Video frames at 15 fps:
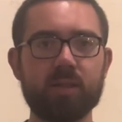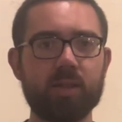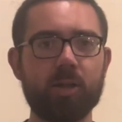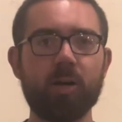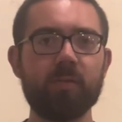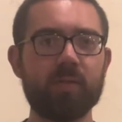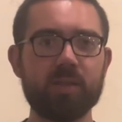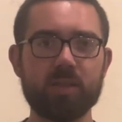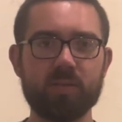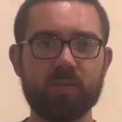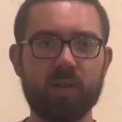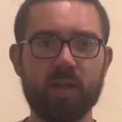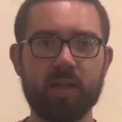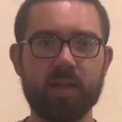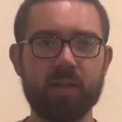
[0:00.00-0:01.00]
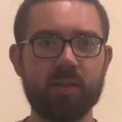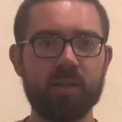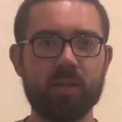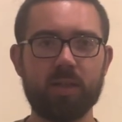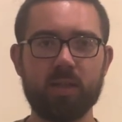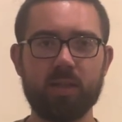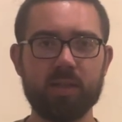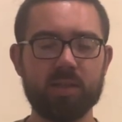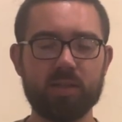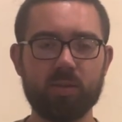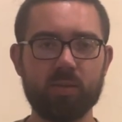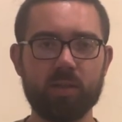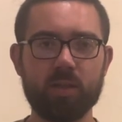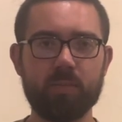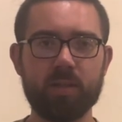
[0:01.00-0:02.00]
the offensive line is
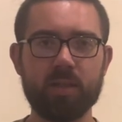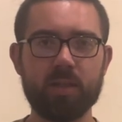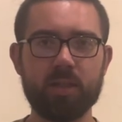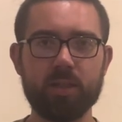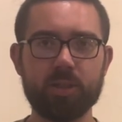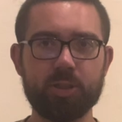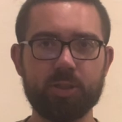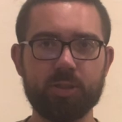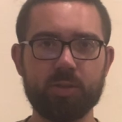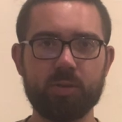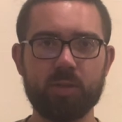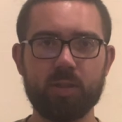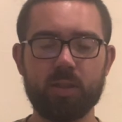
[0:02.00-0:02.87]
still going to be an issue.